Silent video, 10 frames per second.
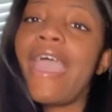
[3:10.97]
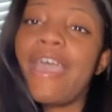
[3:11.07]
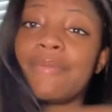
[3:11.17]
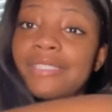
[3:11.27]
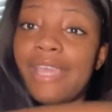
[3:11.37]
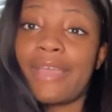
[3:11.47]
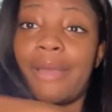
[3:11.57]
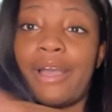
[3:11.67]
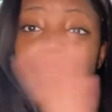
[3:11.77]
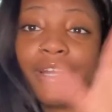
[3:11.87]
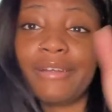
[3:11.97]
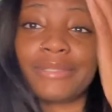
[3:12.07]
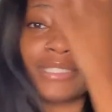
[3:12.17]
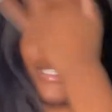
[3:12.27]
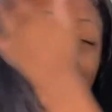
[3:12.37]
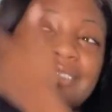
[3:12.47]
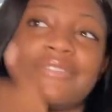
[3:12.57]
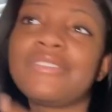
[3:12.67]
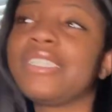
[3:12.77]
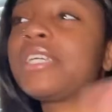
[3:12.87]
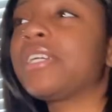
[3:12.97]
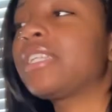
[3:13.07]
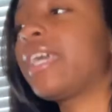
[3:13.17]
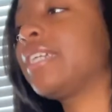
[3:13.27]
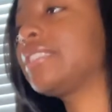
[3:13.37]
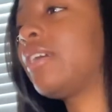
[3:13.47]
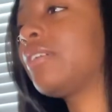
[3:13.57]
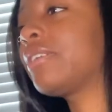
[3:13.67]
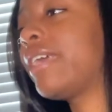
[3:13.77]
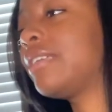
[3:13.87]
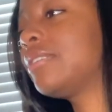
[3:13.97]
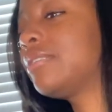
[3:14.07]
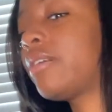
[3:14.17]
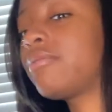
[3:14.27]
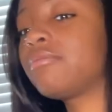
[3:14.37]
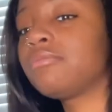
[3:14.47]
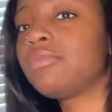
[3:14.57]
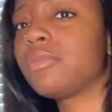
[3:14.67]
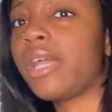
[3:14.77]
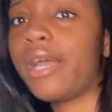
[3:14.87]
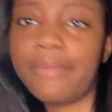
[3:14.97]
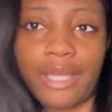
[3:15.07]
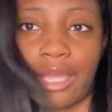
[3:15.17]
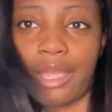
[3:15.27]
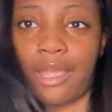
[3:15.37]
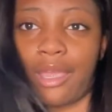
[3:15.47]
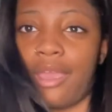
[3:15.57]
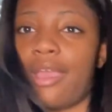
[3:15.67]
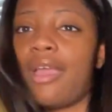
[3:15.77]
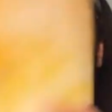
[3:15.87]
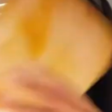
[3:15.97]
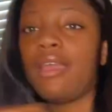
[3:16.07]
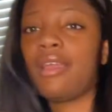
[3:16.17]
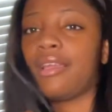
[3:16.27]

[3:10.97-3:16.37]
have been taking my herbs and stuff and everything. So, on that note, I'm good. And